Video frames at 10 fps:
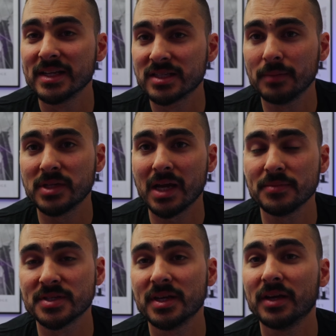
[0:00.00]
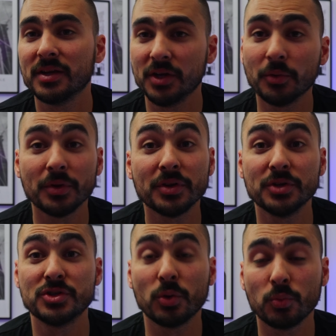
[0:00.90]
sometimes you know, you
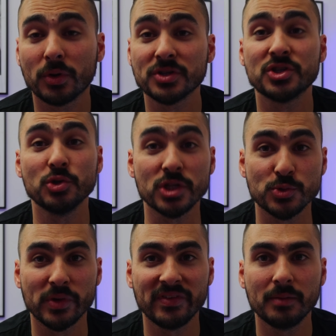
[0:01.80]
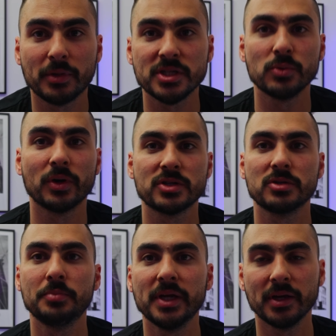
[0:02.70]
don't want to swivel, but you want to
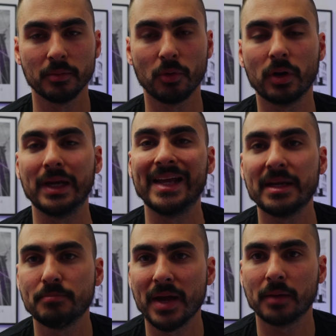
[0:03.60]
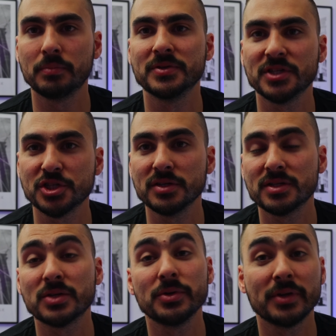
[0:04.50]
be in a more laid back position,
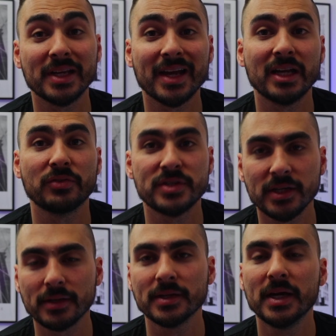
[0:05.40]
so you can kind of tilt